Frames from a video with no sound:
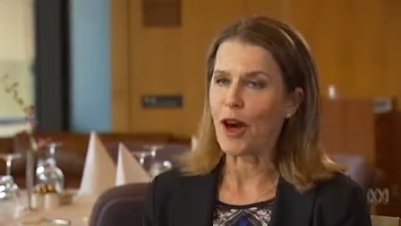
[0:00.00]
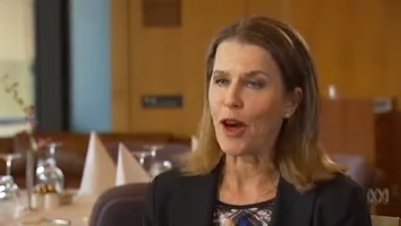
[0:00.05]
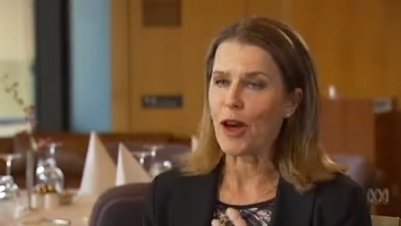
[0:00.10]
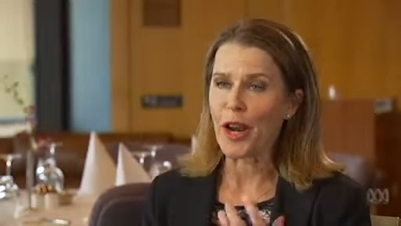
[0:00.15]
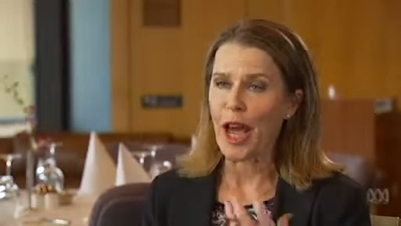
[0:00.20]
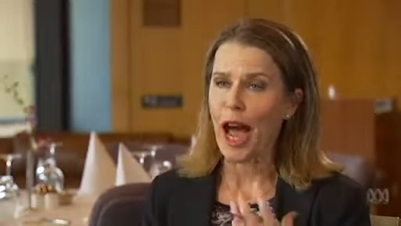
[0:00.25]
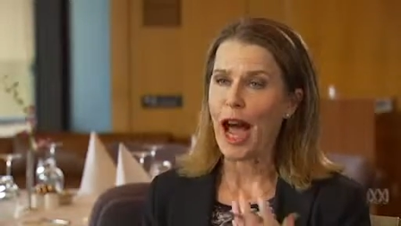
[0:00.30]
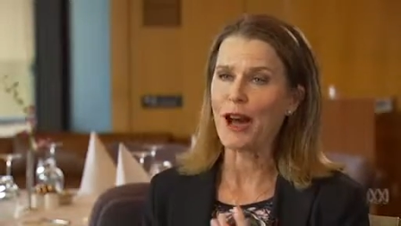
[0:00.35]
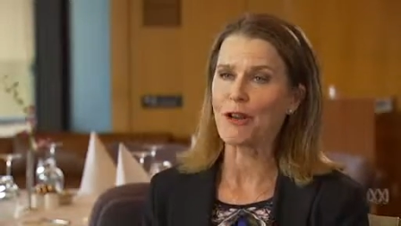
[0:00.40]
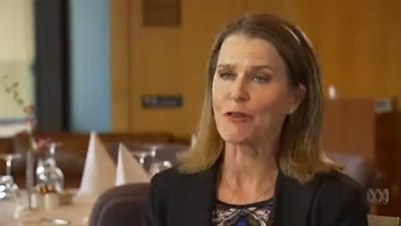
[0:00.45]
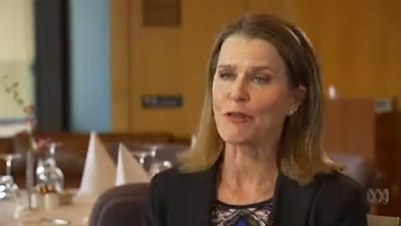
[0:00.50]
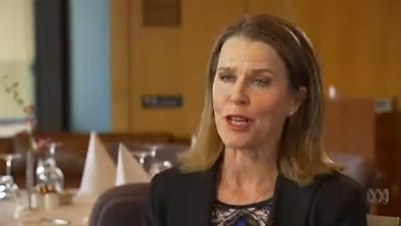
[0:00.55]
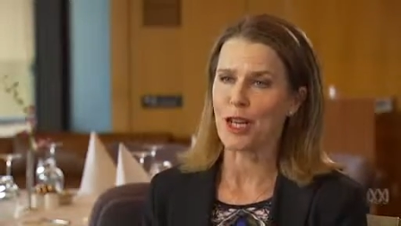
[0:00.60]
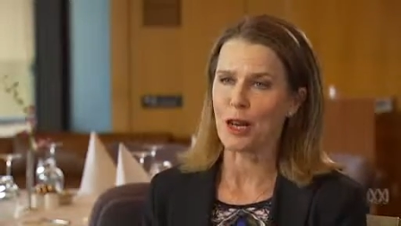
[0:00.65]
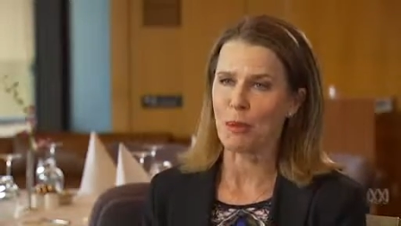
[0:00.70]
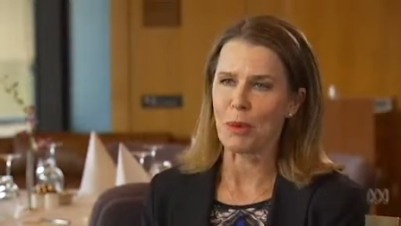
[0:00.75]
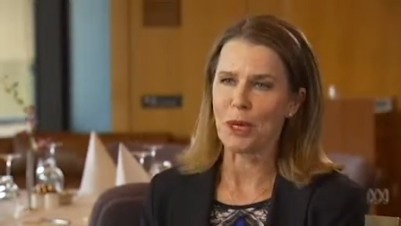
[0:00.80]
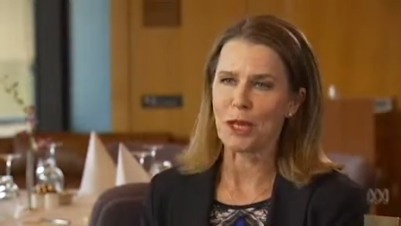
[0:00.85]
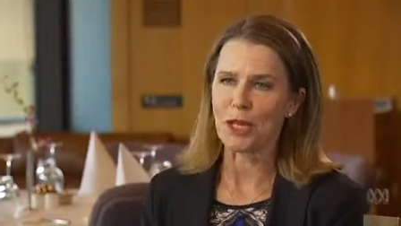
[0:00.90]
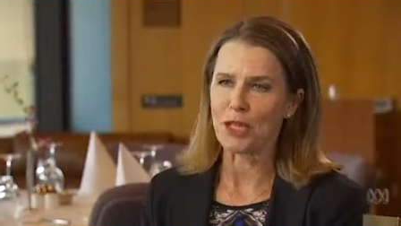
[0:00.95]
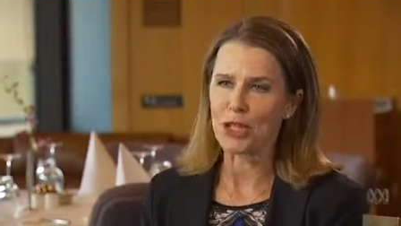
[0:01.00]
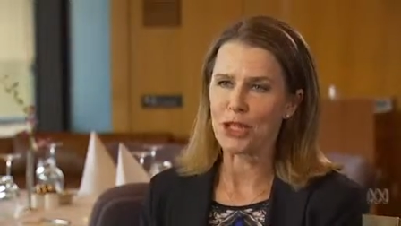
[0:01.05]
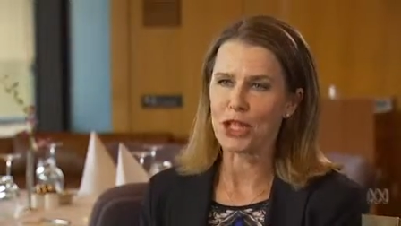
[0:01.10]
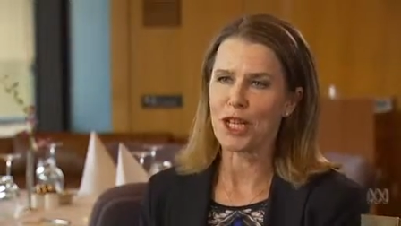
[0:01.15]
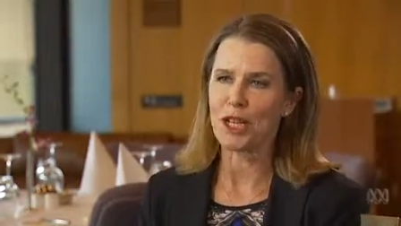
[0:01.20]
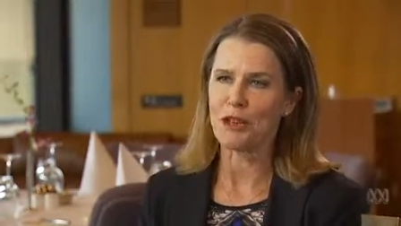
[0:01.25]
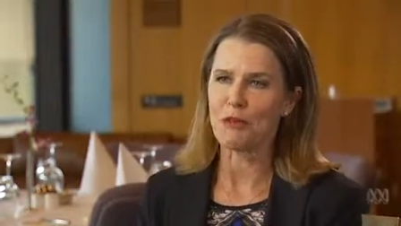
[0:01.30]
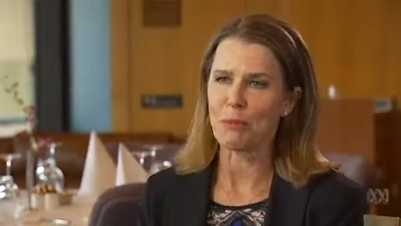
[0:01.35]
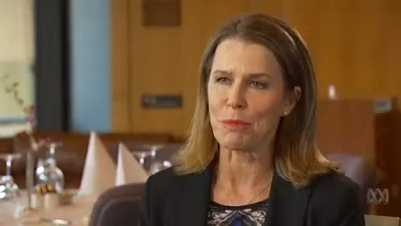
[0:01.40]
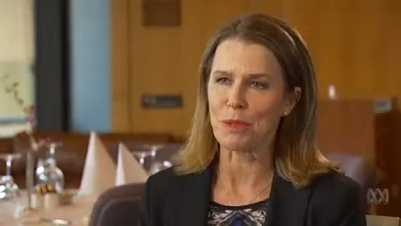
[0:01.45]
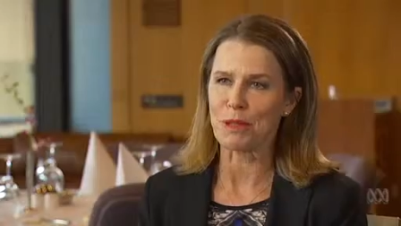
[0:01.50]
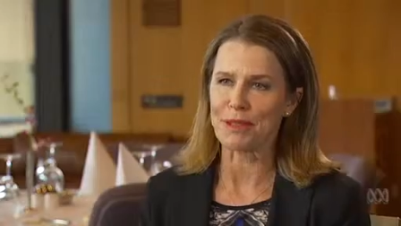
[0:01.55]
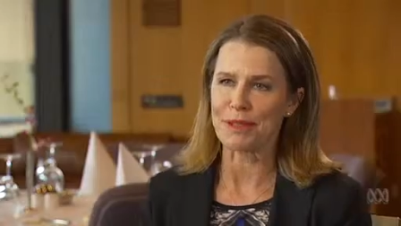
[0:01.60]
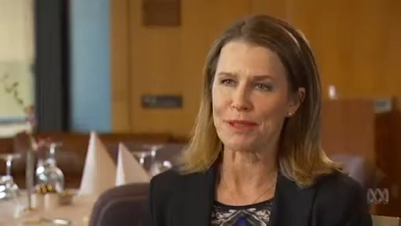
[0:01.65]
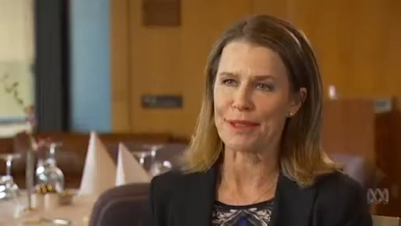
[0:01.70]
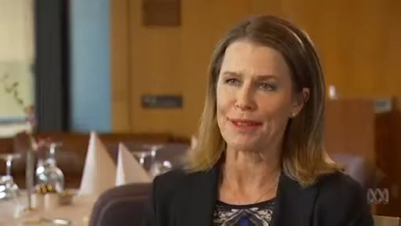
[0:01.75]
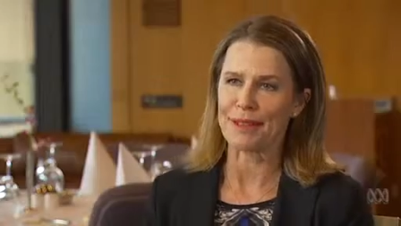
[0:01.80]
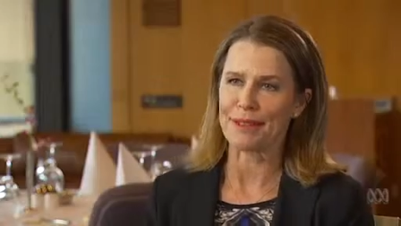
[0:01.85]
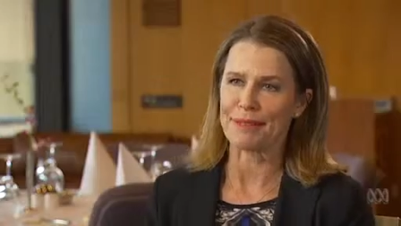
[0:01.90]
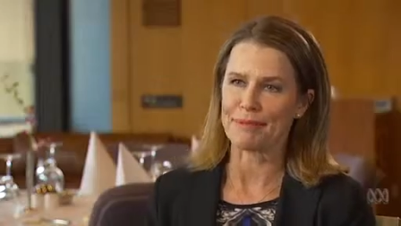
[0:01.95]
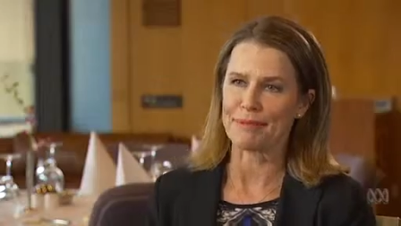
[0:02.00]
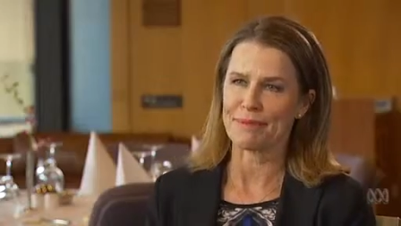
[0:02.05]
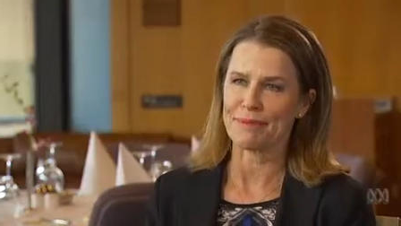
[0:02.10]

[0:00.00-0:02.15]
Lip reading: an outcome, an achievement there?